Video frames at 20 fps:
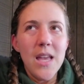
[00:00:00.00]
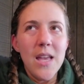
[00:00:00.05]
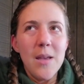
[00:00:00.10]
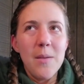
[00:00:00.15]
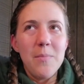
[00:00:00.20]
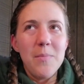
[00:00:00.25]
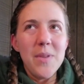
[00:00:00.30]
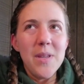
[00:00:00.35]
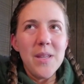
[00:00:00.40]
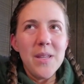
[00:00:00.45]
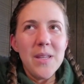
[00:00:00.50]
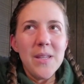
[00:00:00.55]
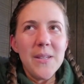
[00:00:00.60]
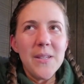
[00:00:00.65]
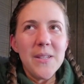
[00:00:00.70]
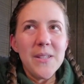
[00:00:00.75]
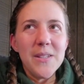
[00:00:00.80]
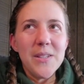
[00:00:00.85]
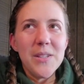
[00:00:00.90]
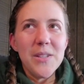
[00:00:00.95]

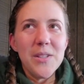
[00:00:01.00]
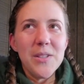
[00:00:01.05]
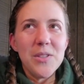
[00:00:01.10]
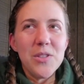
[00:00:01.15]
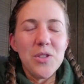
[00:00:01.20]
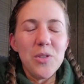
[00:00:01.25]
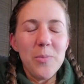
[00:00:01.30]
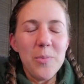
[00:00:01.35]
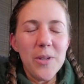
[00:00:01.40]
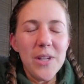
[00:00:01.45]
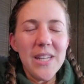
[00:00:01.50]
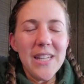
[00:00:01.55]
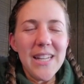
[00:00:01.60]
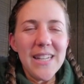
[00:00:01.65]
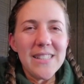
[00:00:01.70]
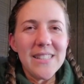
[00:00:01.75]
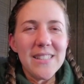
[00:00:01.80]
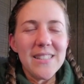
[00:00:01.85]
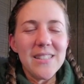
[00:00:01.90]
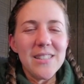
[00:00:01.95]
being super
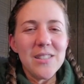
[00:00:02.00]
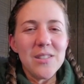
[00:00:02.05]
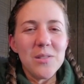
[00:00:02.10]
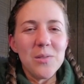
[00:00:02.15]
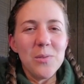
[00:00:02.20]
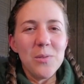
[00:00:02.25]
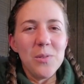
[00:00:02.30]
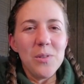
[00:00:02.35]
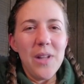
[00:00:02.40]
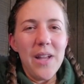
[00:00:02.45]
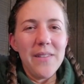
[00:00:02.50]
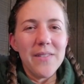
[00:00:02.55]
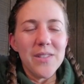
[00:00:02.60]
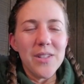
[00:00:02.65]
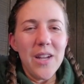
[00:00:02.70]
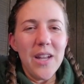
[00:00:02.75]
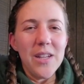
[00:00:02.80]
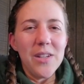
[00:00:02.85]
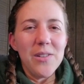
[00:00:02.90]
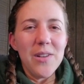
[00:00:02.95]
connected to the school
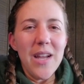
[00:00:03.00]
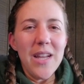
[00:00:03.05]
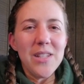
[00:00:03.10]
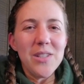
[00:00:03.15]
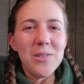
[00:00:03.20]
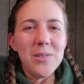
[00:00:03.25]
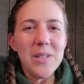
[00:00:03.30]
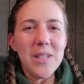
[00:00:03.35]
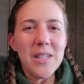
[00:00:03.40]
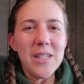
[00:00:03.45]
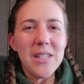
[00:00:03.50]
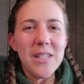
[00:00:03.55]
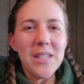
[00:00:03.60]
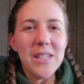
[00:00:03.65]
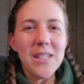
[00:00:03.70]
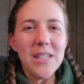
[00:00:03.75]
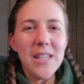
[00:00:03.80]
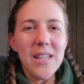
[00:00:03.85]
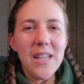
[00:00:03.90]
after I graduated,